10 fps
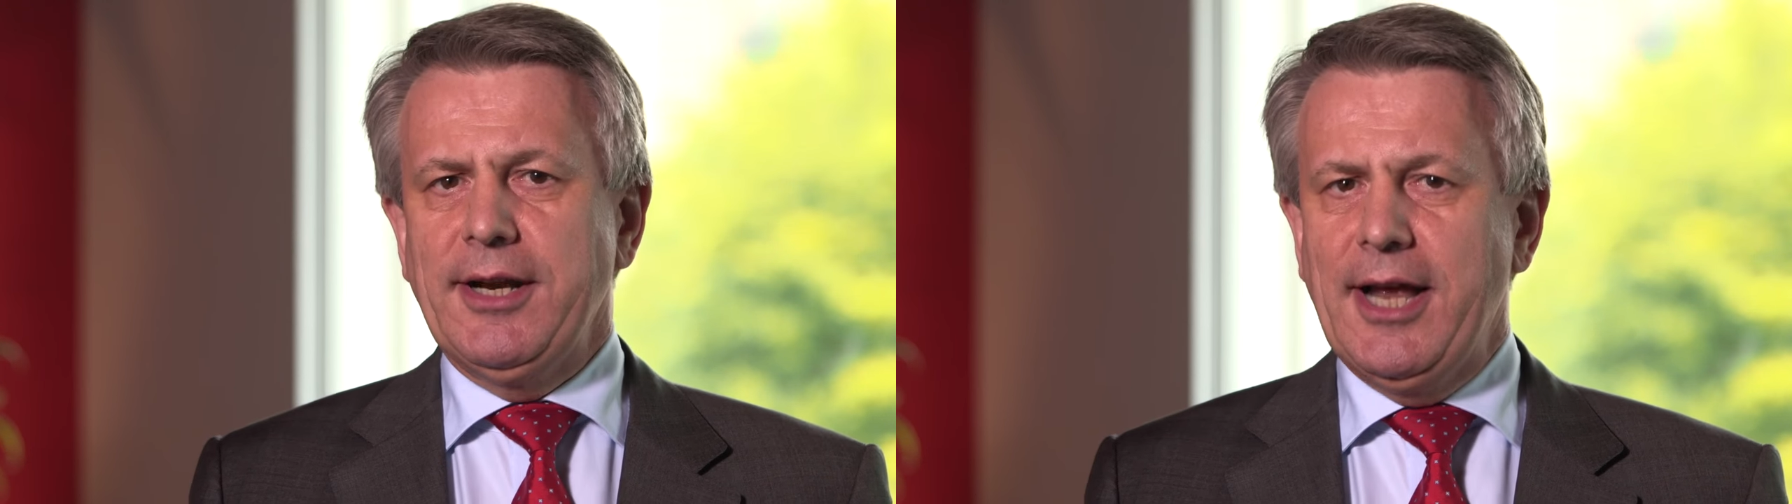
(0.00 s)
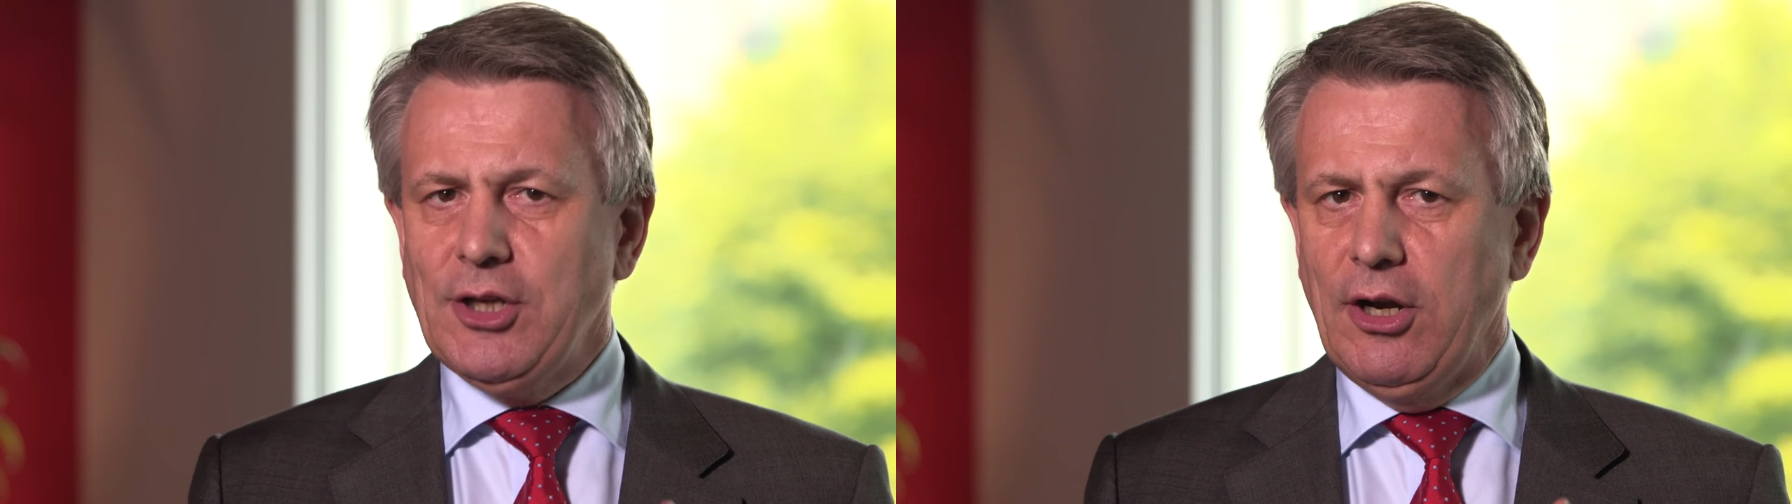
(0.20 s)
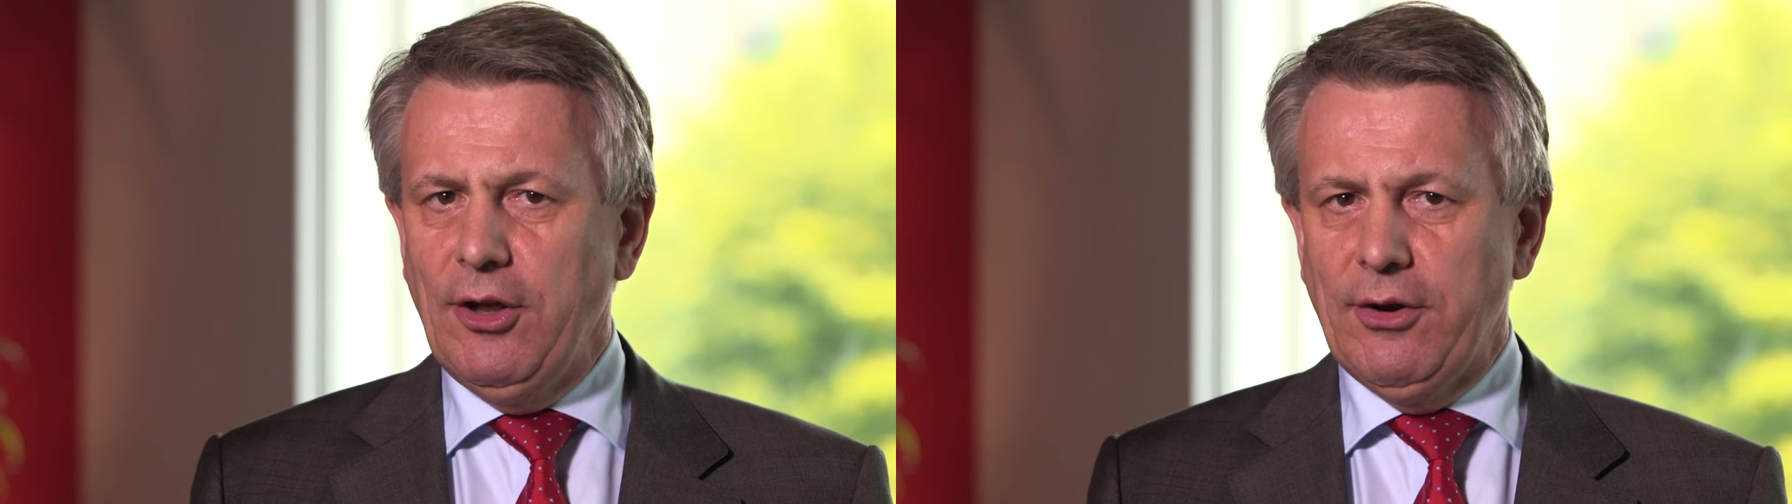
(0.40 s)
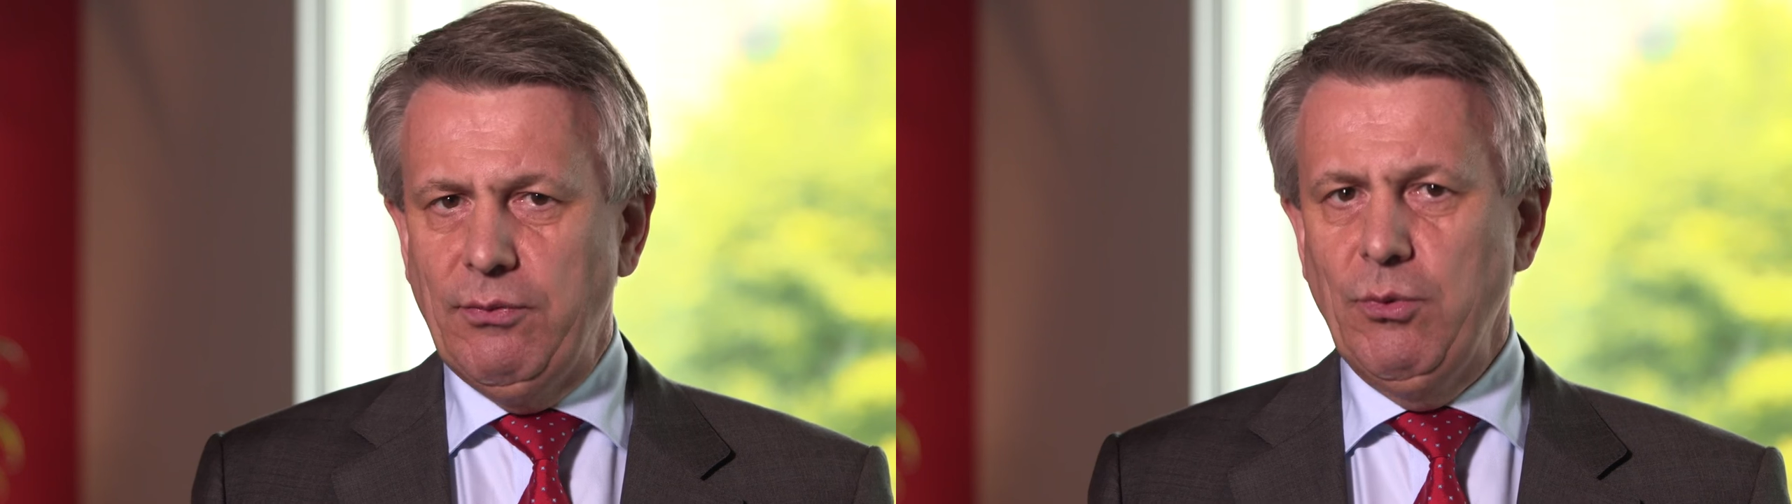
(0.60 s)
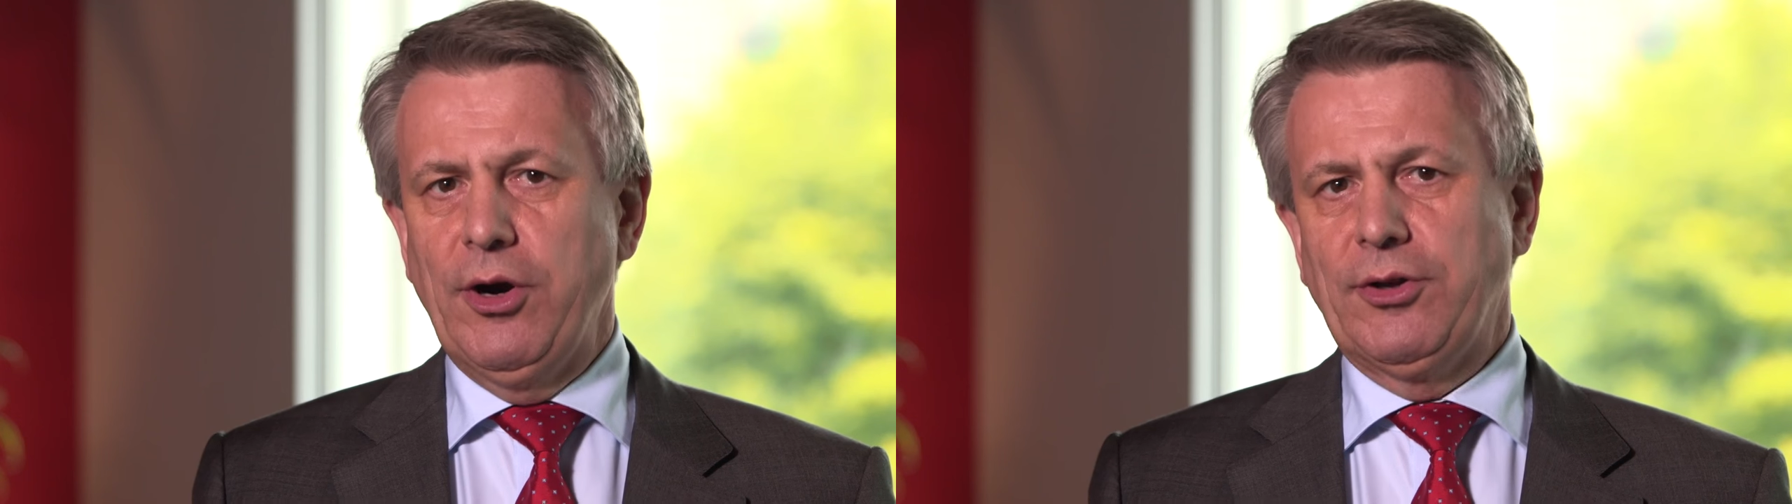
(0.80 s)
and there's a lot
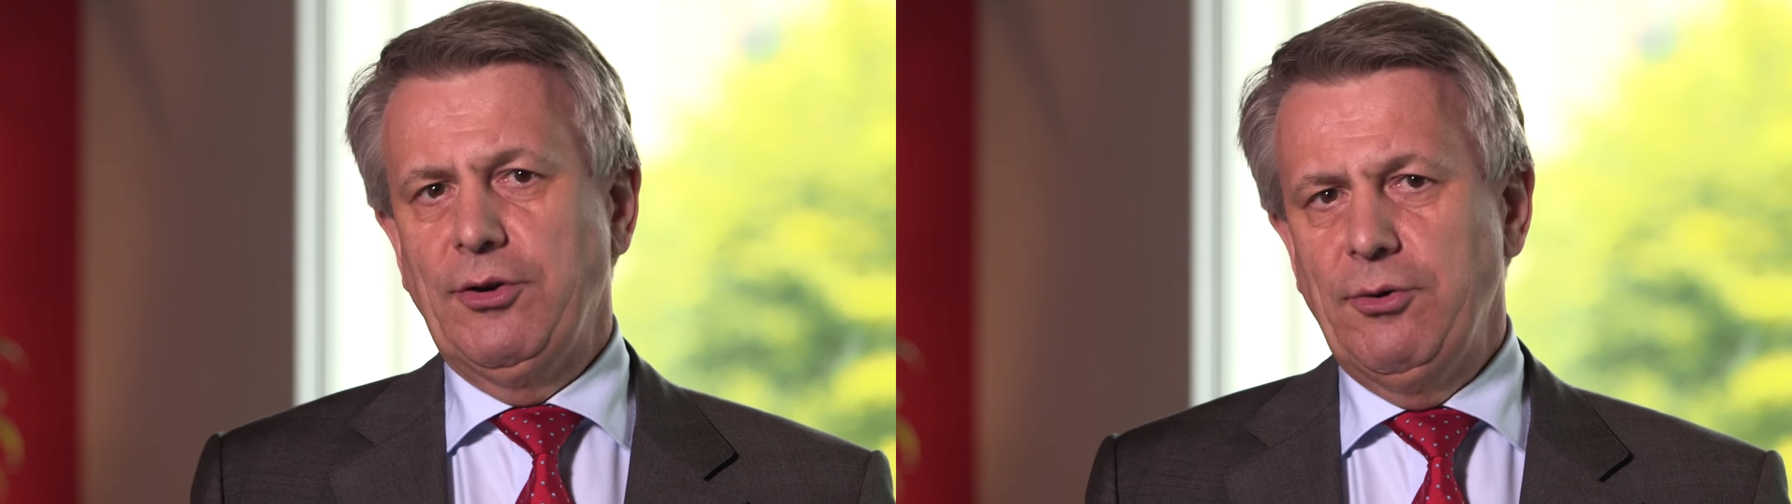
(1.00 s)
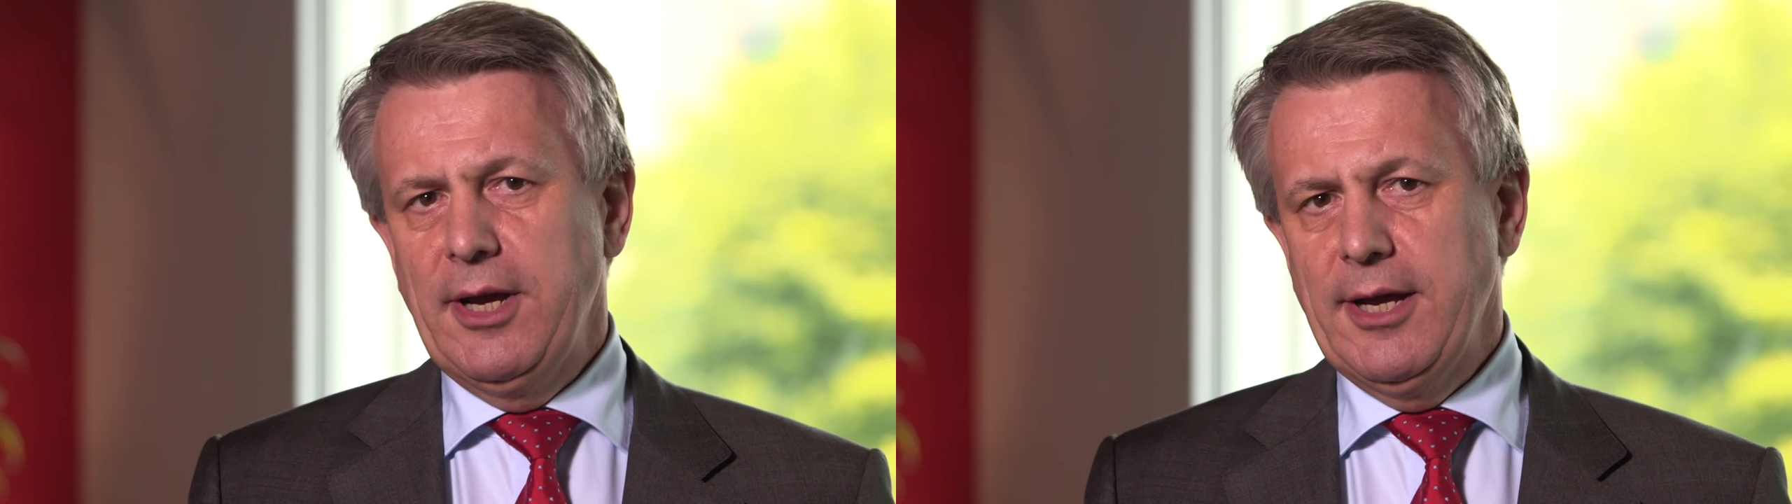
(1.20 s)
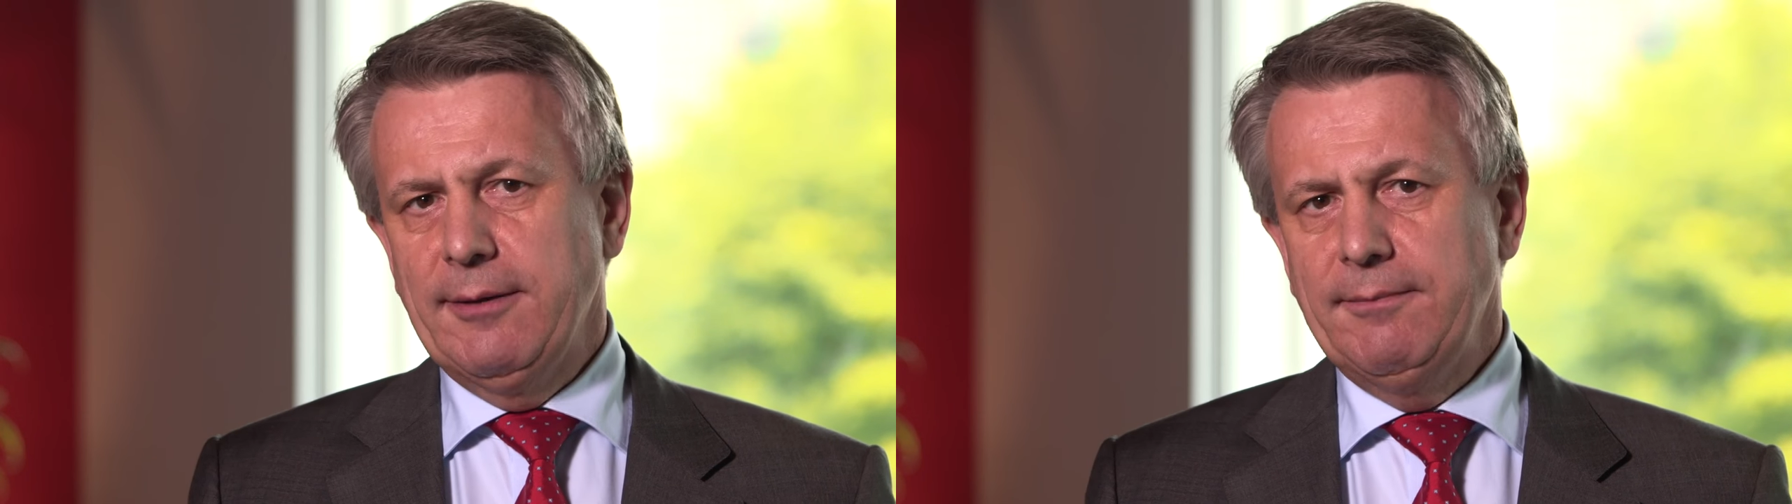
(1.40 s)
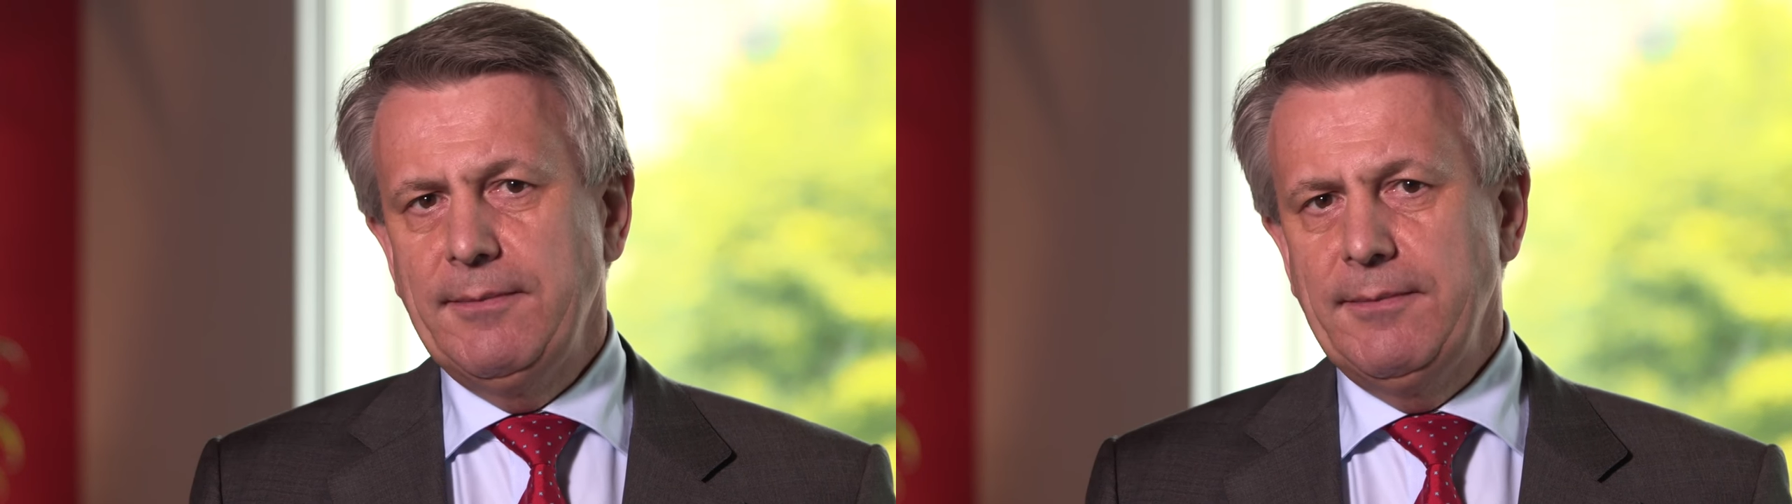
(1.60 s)
of work to do here.